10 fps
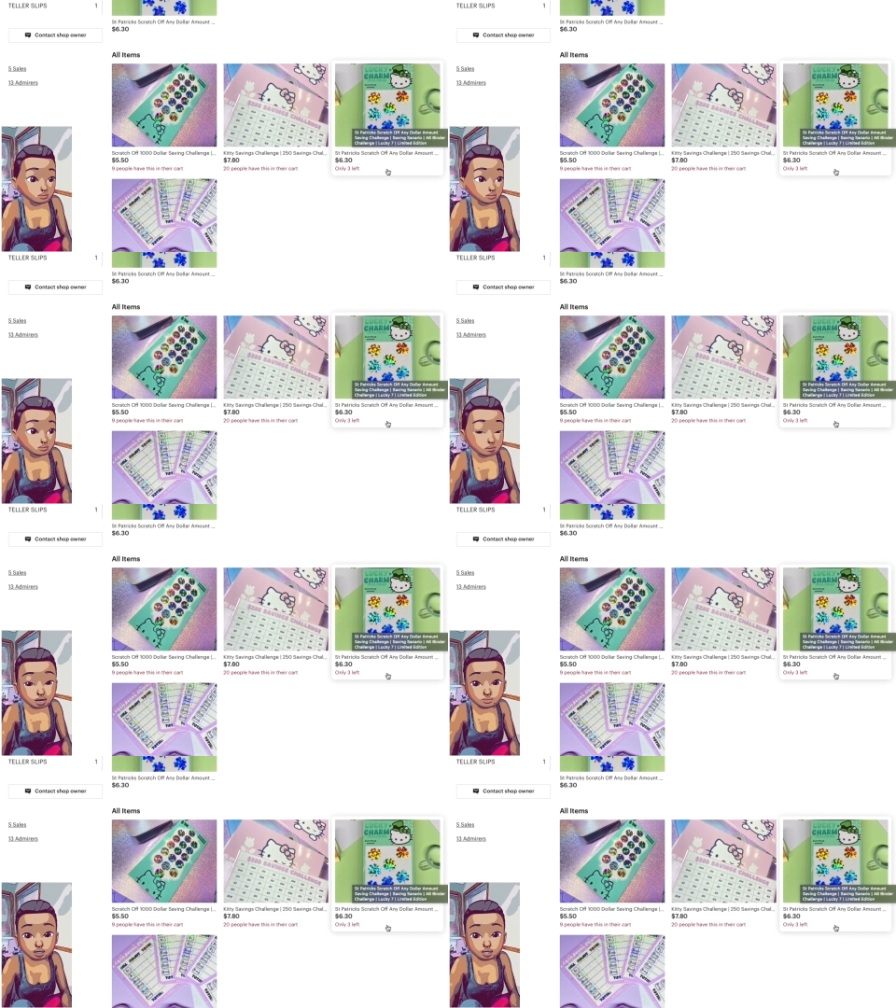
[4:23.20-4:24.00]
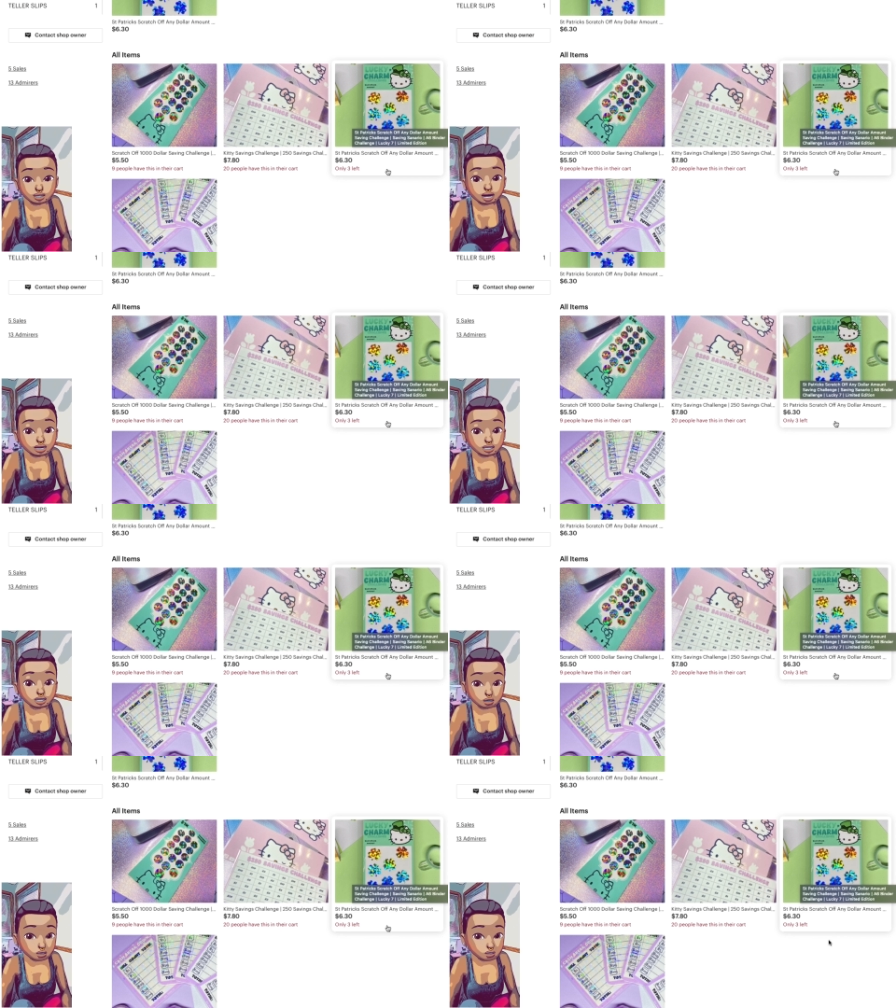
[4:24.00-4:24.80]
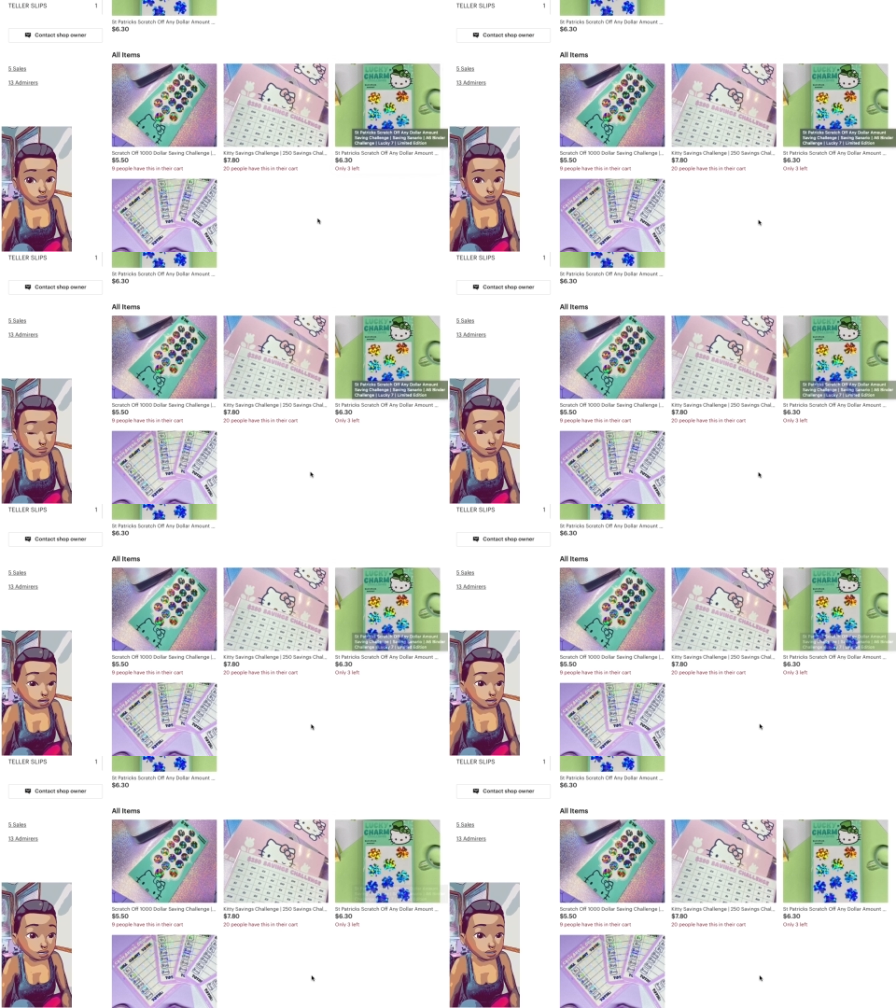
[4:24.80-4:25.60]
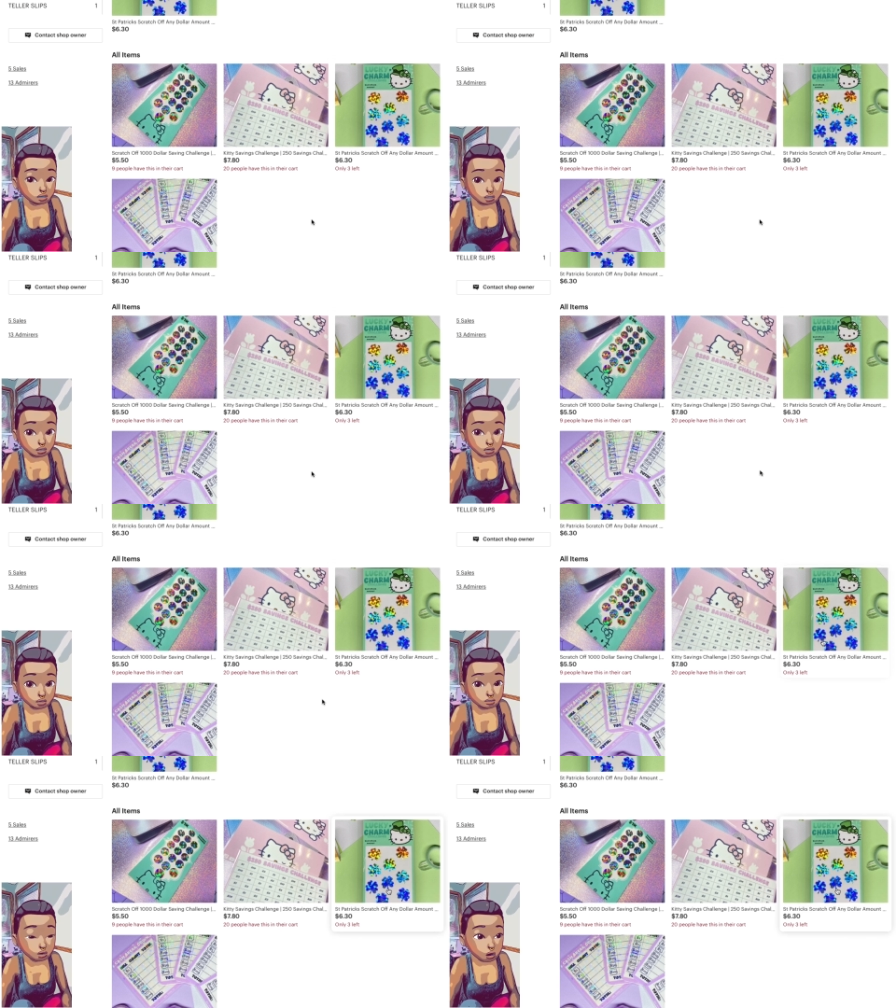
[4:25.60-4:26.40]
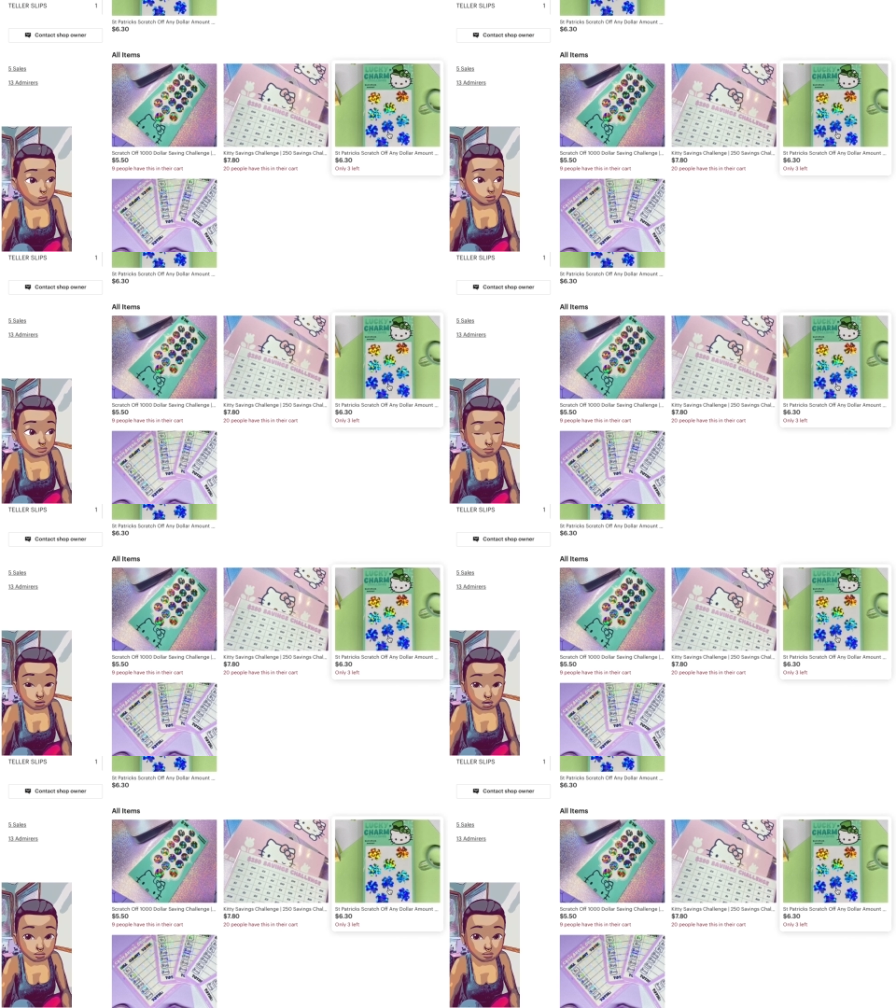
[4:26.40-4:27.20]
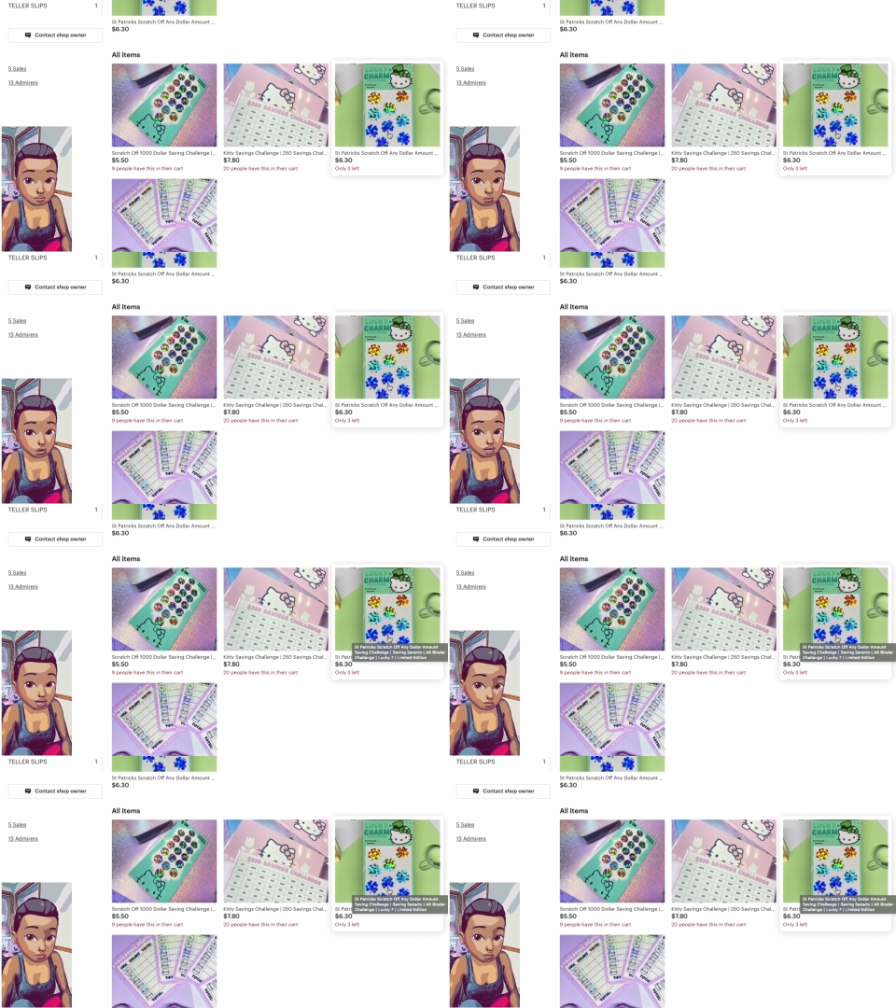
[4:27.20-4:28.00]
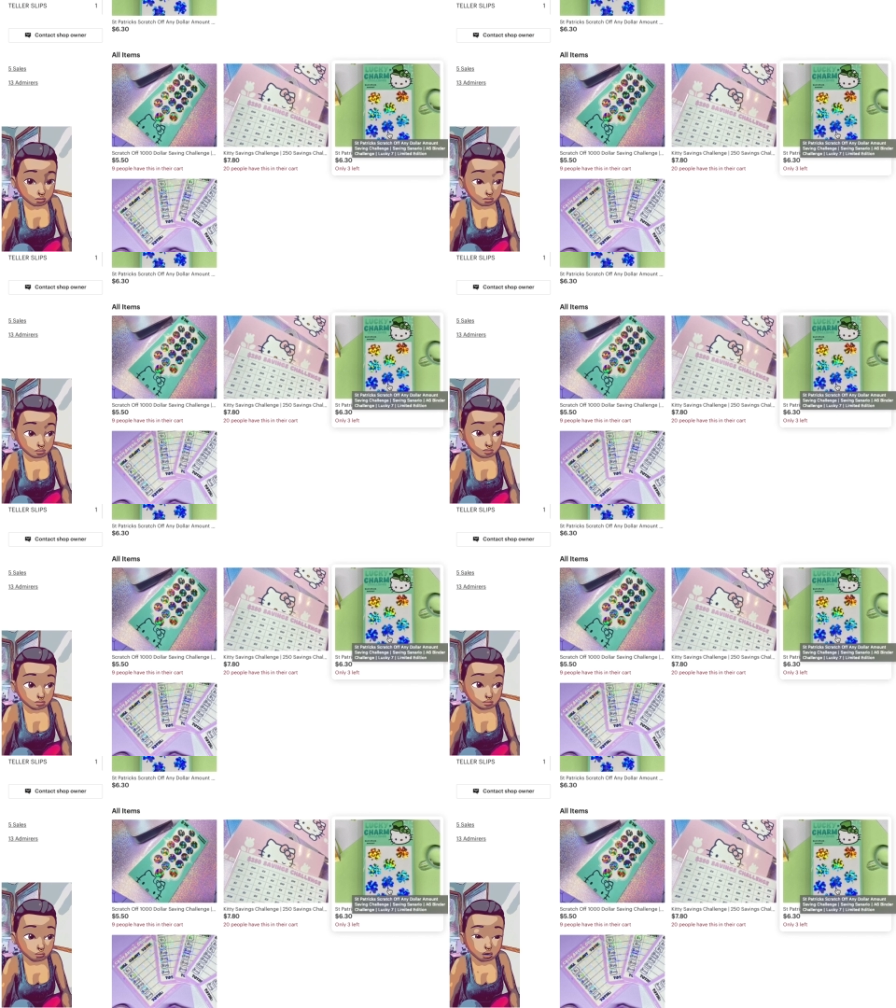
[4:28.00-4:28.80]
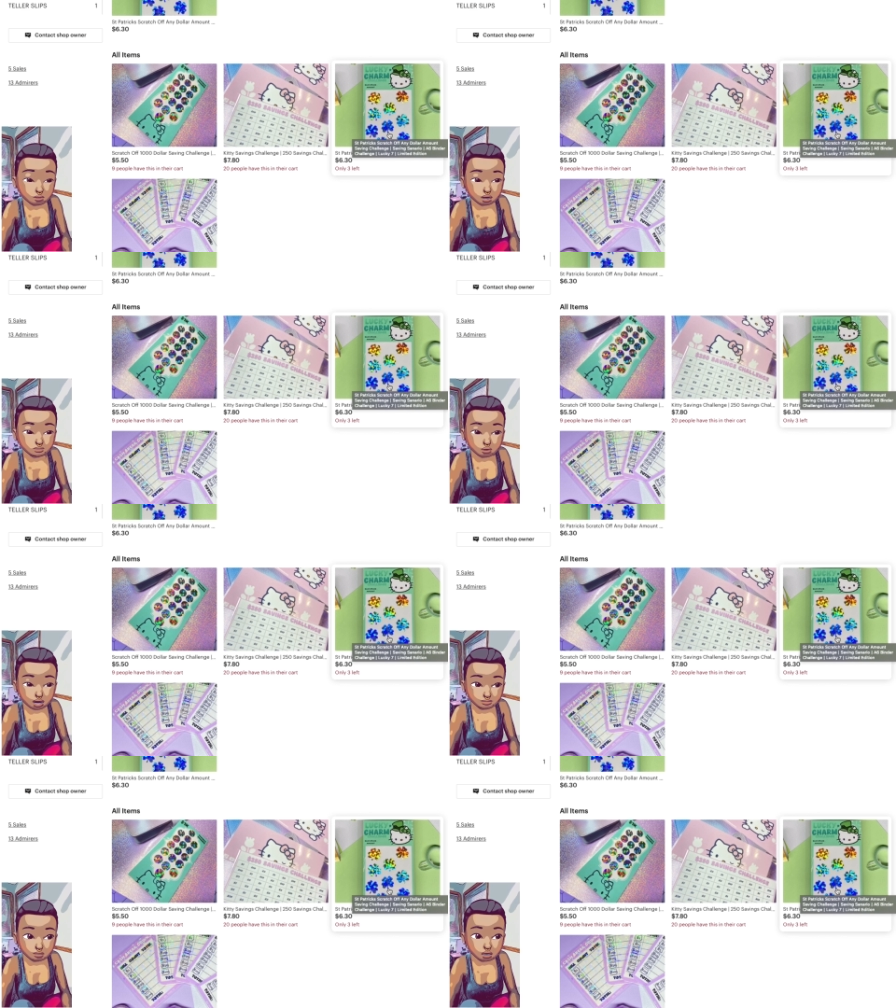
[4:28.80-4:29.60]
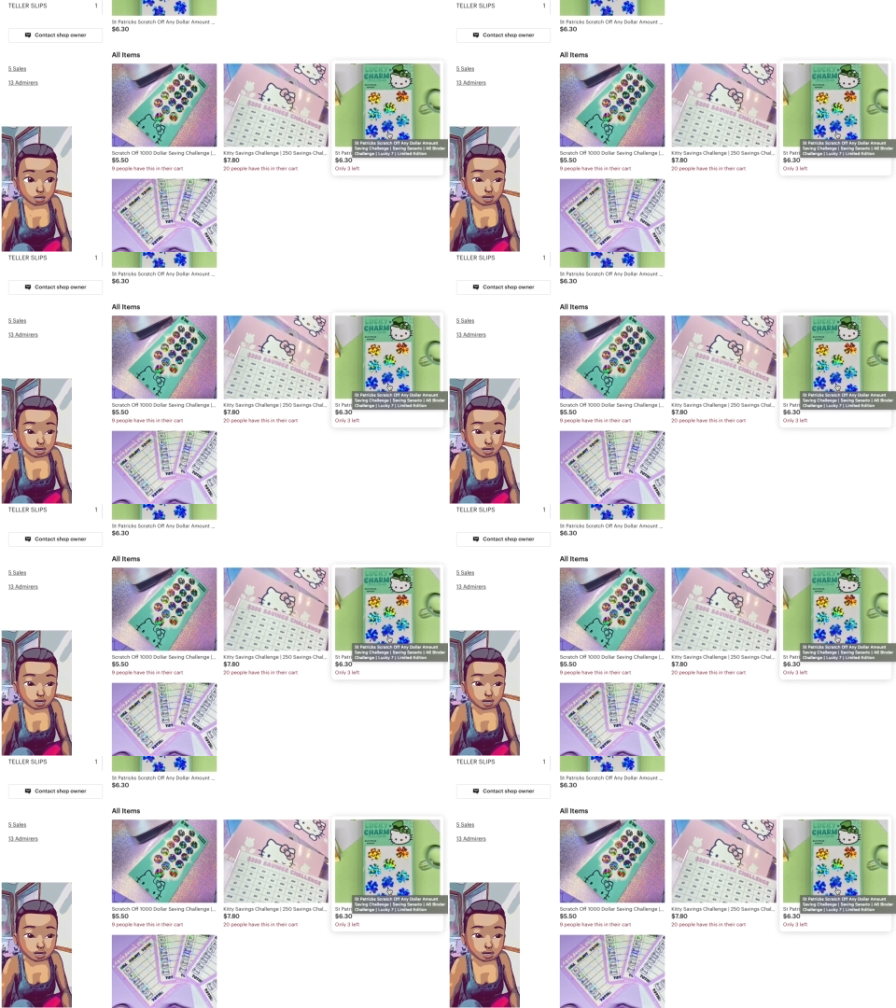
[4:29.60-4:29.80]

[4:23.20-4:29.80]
Maybe next year, but this year, no. If you buy them, you can keep them pretty much forever.